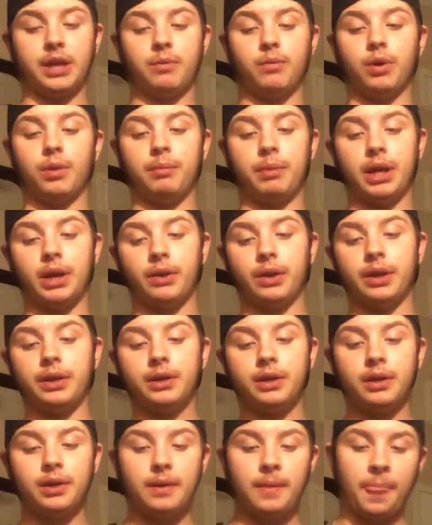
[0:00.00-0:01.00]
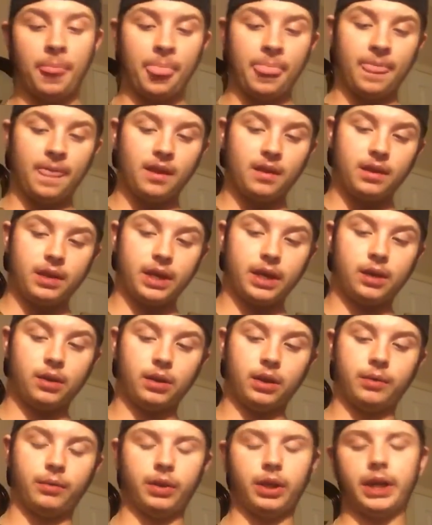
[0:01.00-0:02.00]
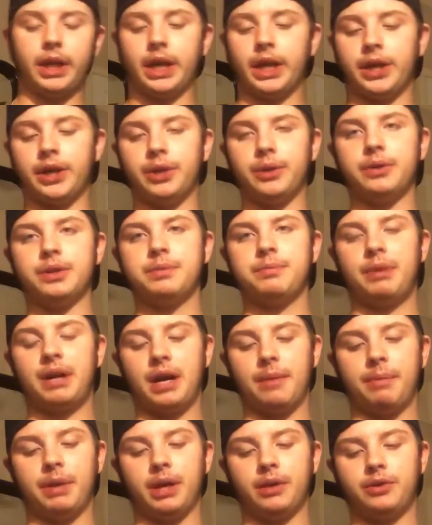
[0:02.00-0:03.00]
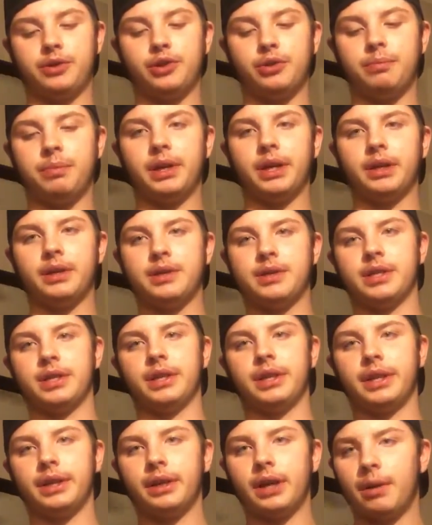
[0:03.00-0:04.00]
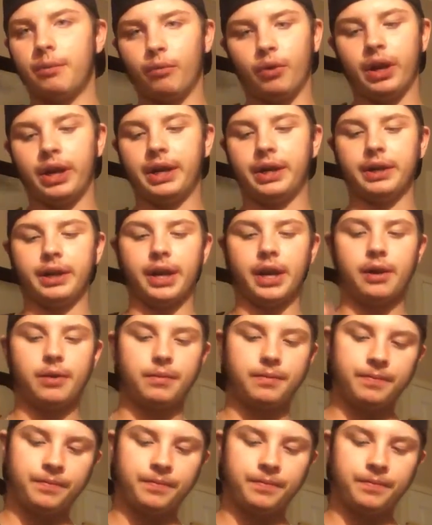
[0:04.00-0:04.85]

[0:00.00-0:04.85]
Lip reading: one mounted. And all I really got to do is pop out 2 pins and then I'm ready to go.